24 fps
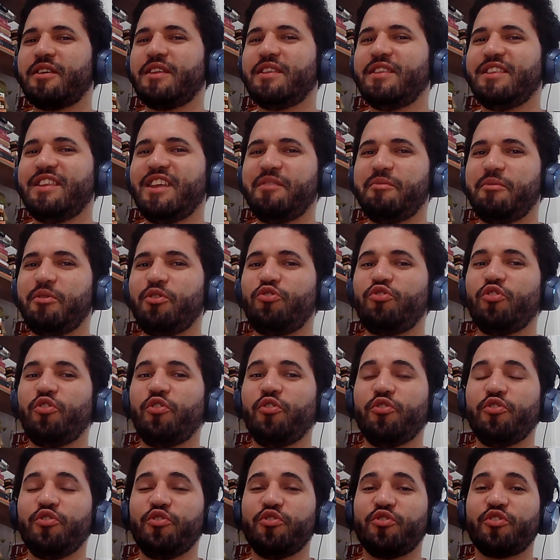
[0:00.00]
damage
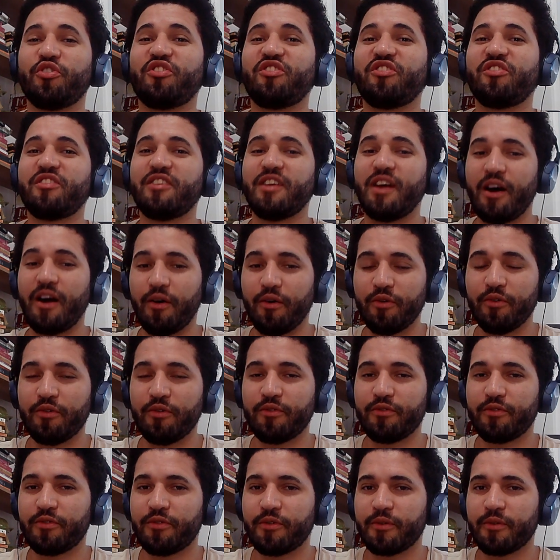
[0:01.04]
on yourself